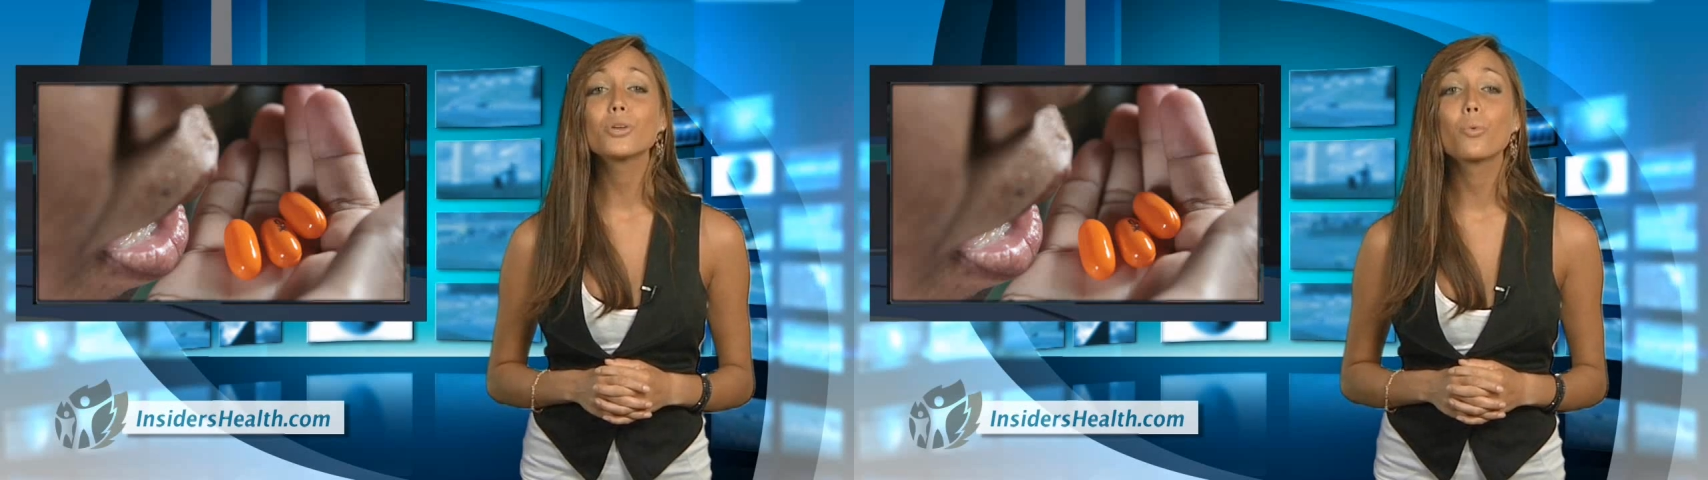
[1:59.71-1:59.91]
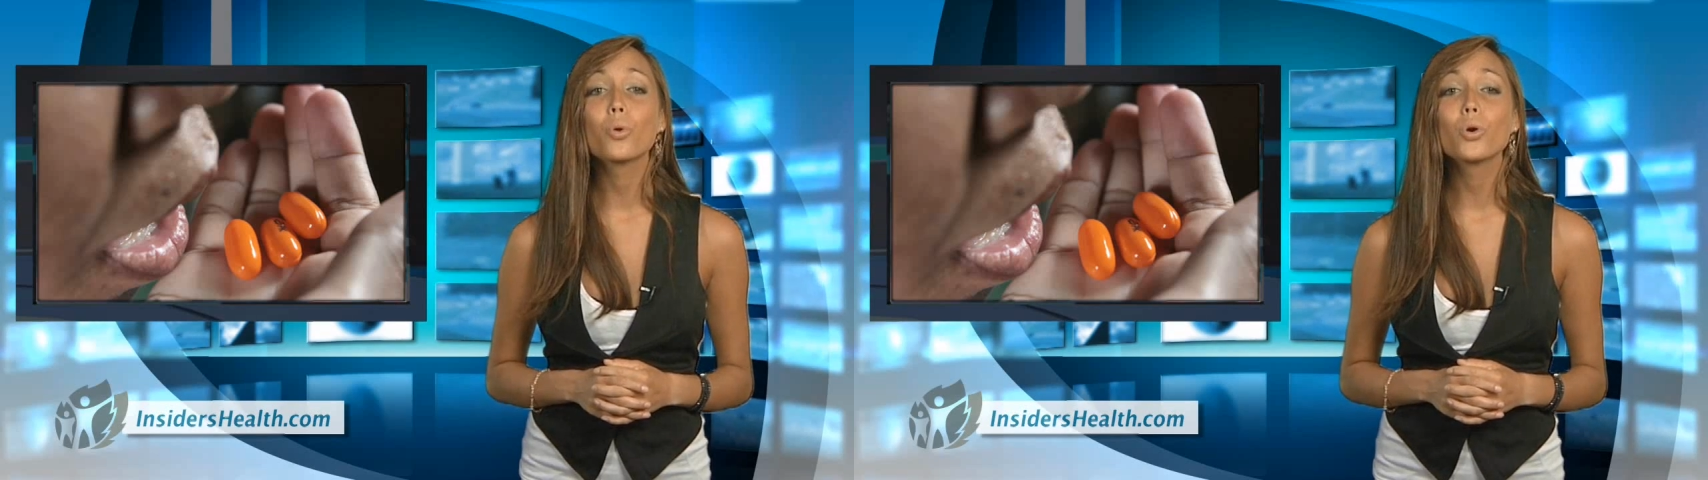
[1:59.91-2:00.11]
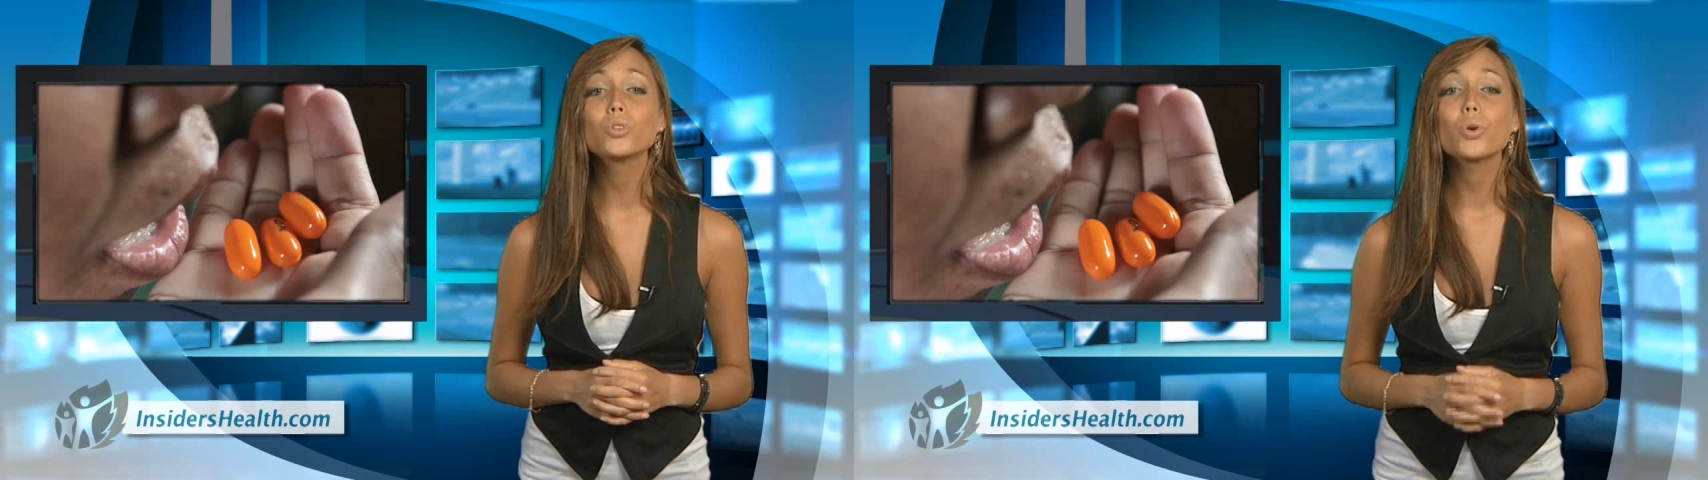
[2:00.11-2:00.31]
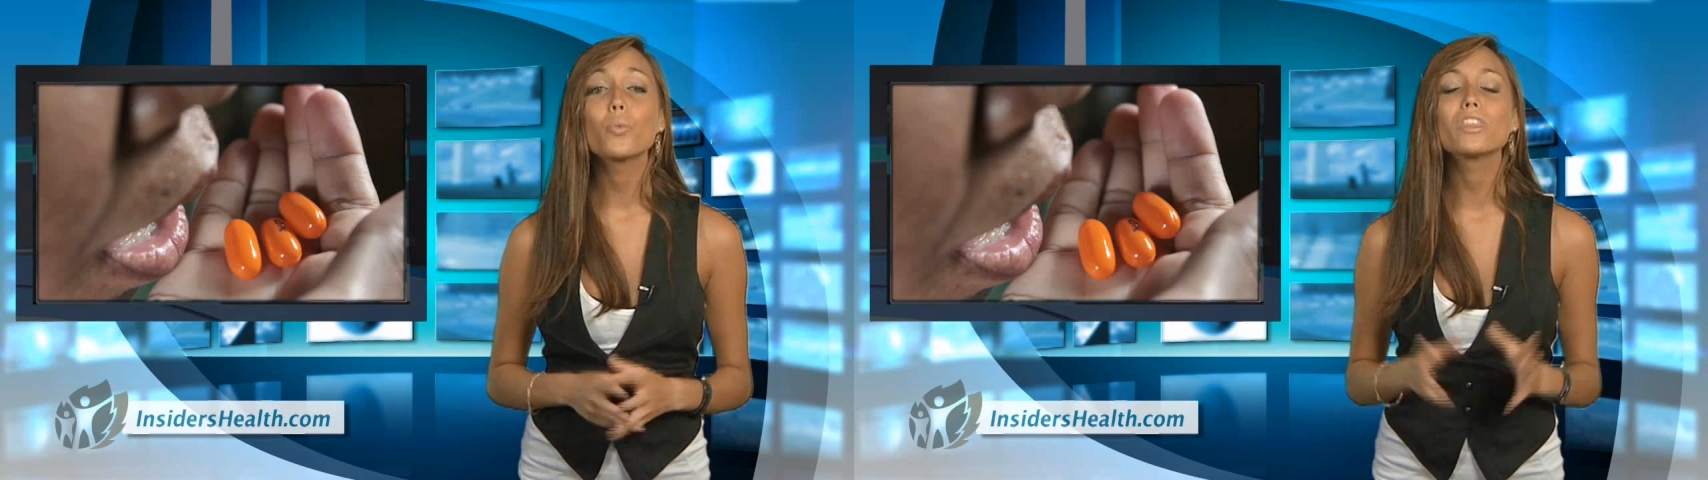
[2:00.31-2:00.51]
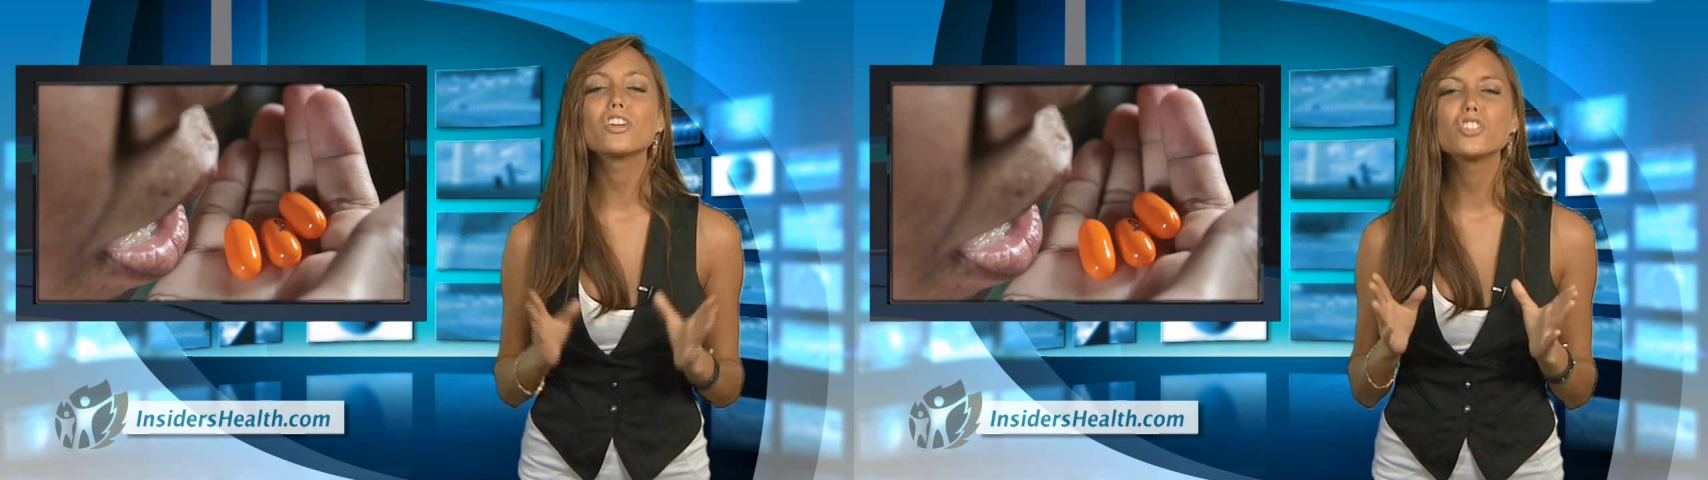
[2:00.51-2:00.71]
a world
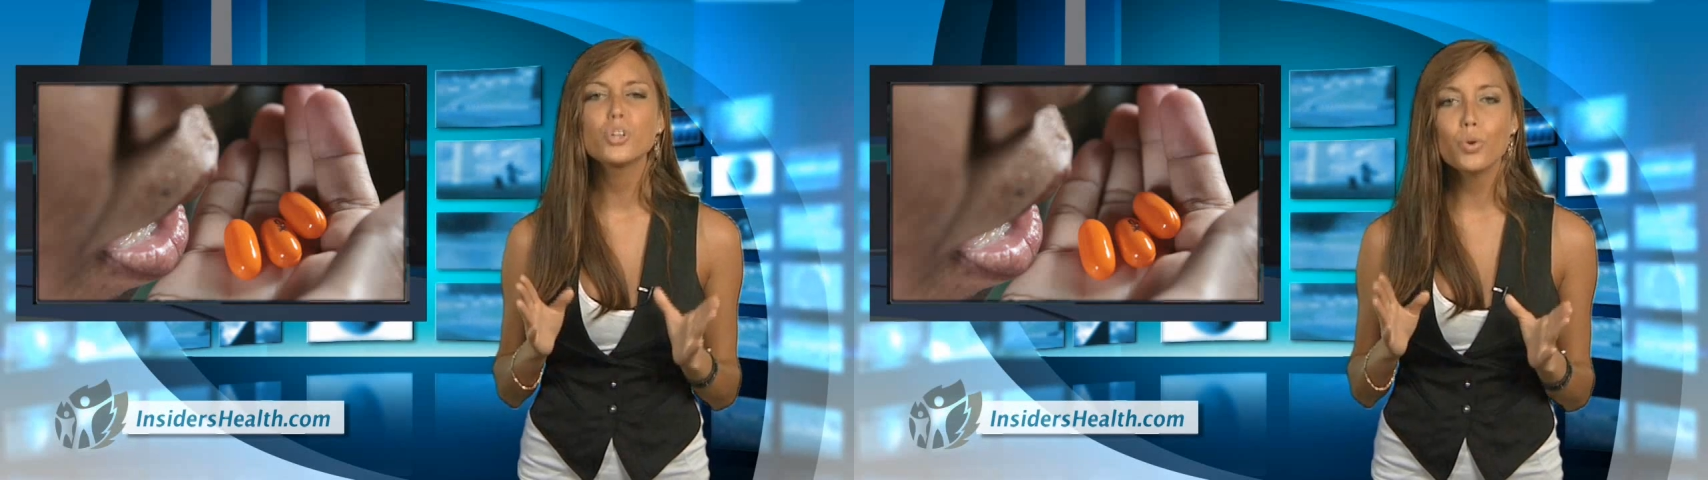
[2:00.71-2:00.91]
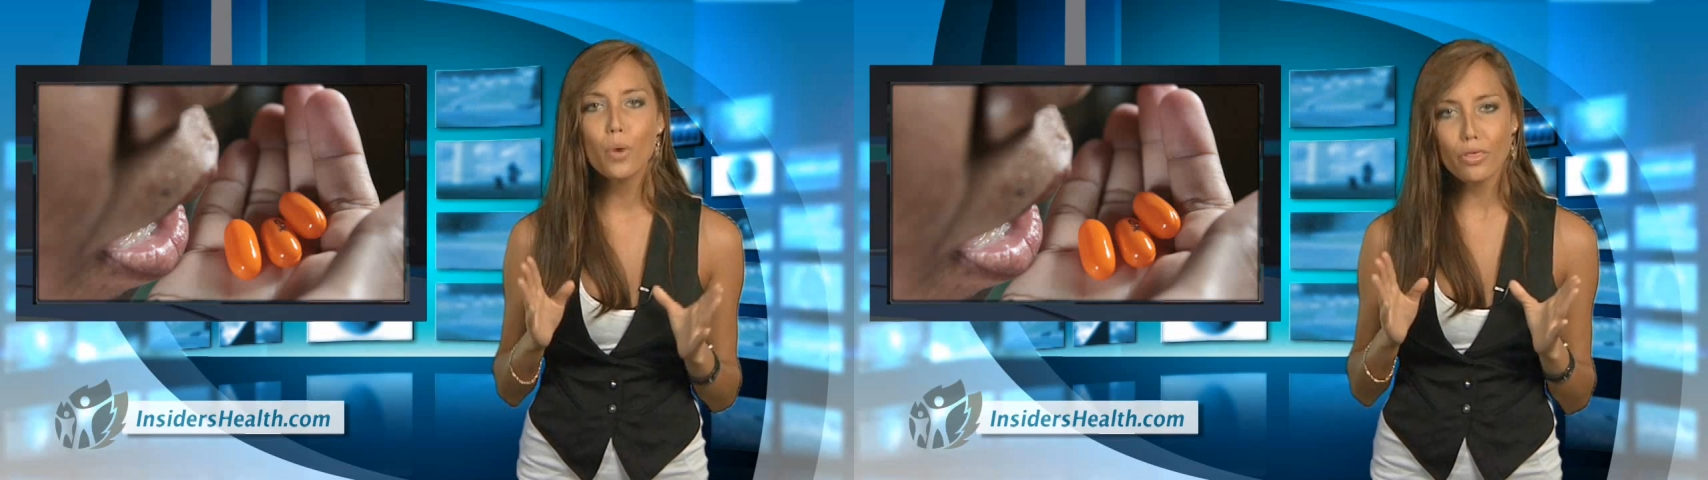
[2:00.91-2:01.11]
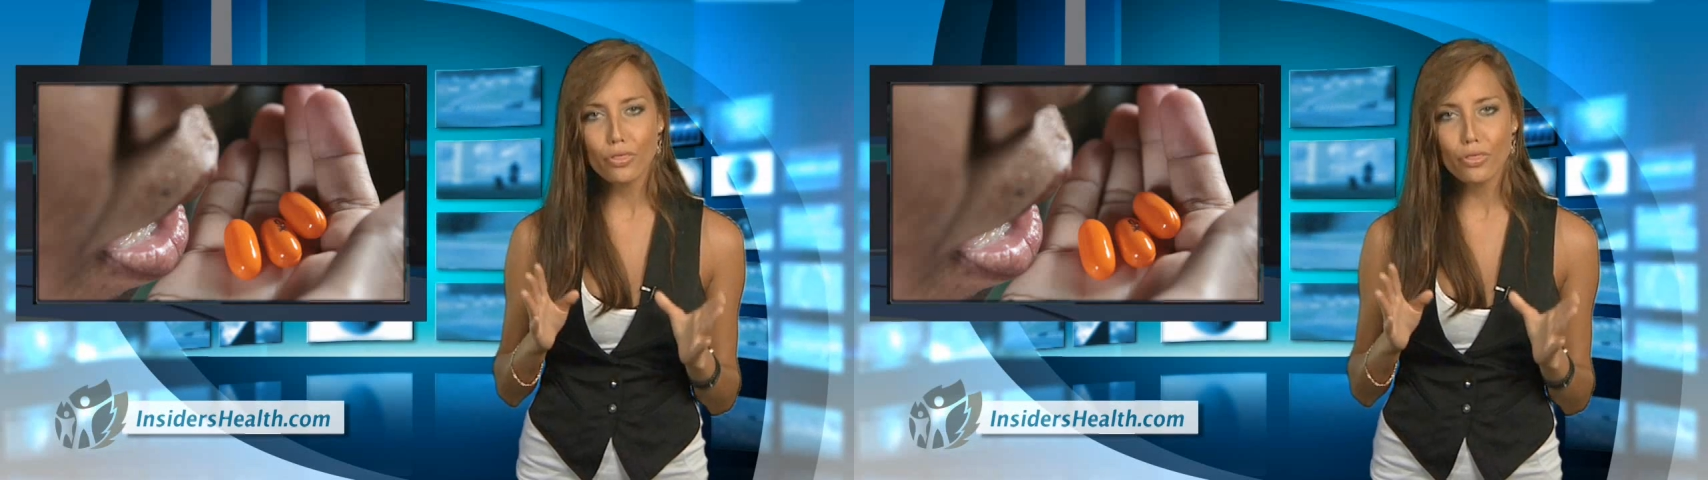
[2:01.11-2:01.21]
with two